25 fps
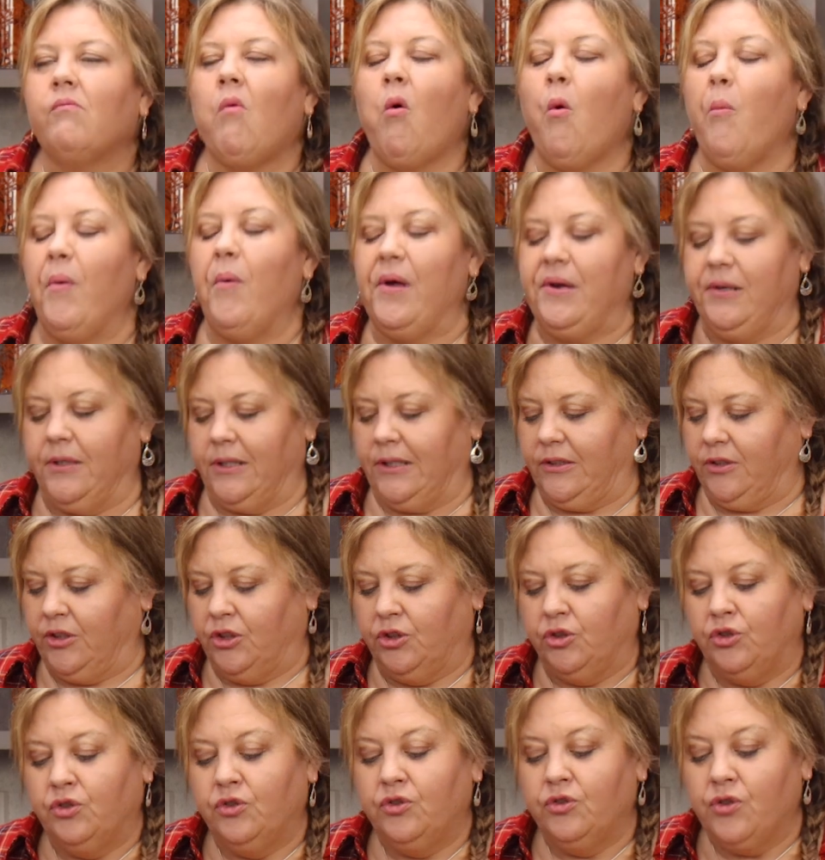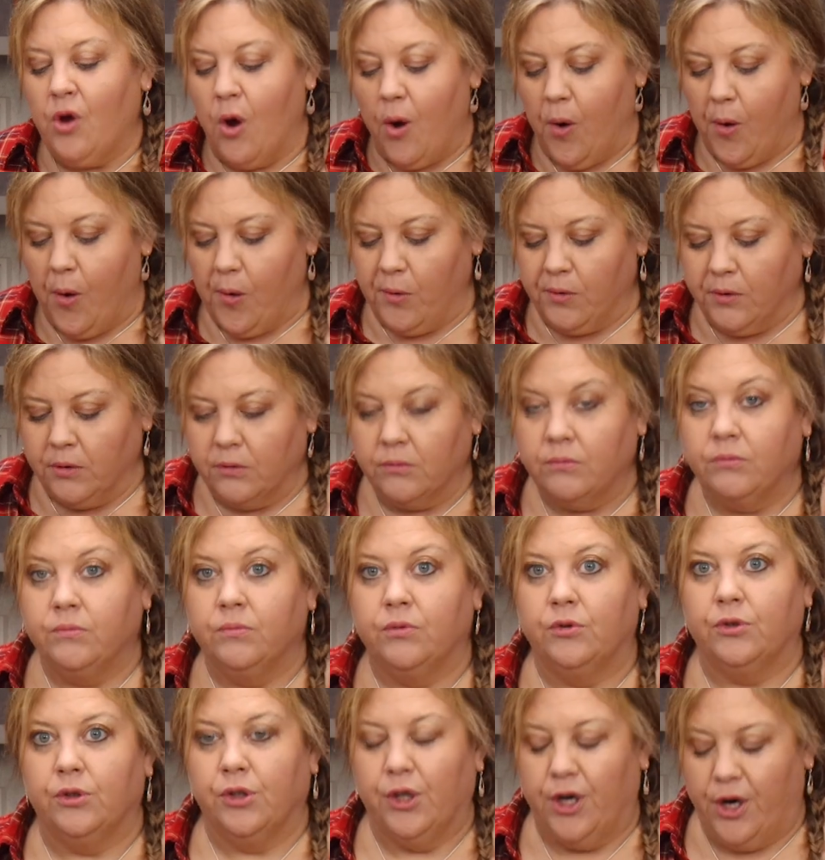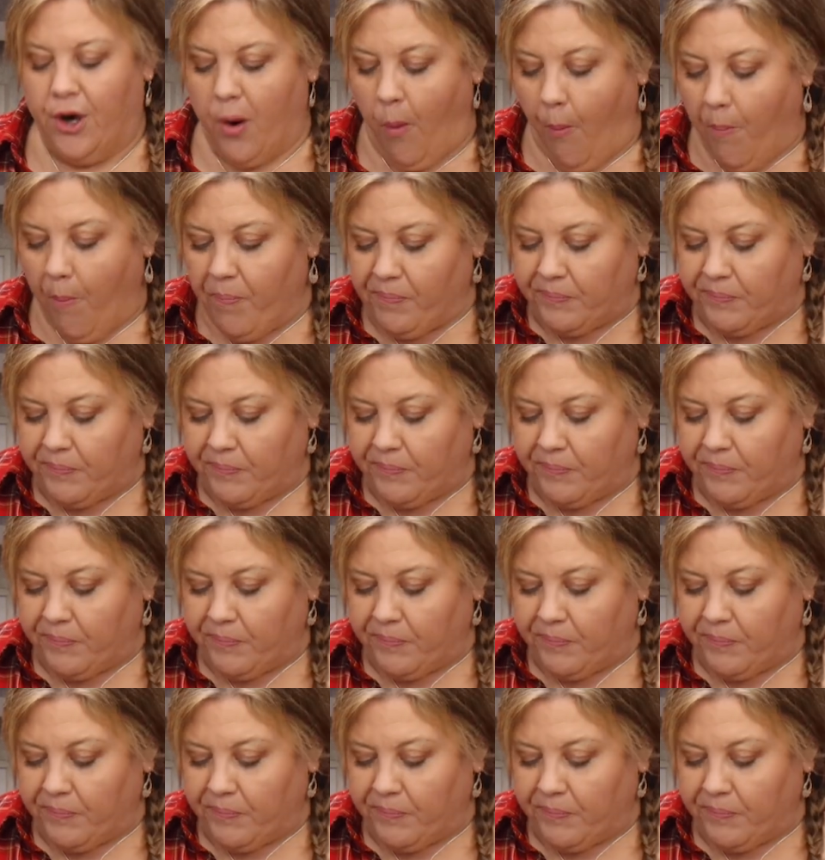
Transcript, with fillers: Oh my gosh, it's so good.